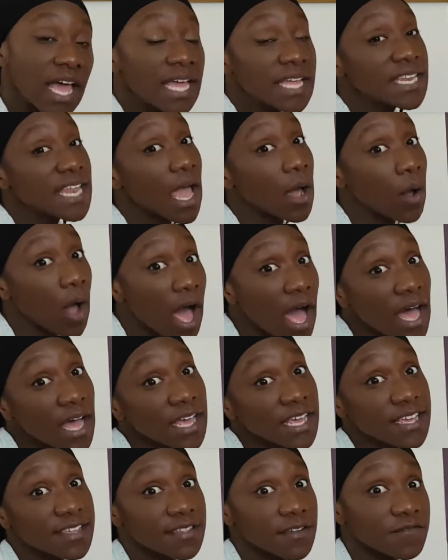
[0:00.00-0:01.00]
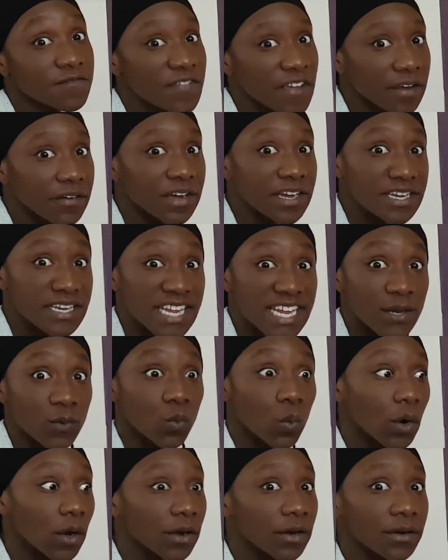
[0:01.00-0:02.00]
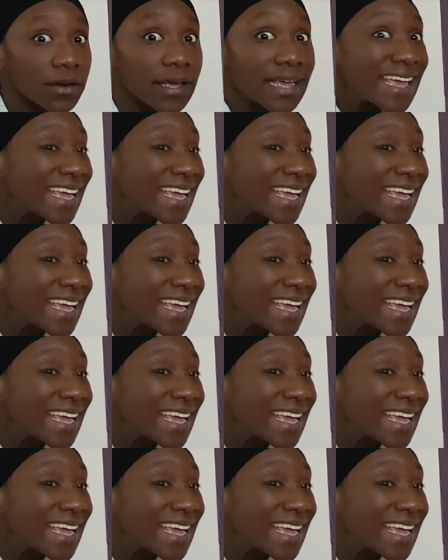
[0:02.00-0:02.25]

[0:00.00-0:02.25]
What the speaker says: Now is a very neat word.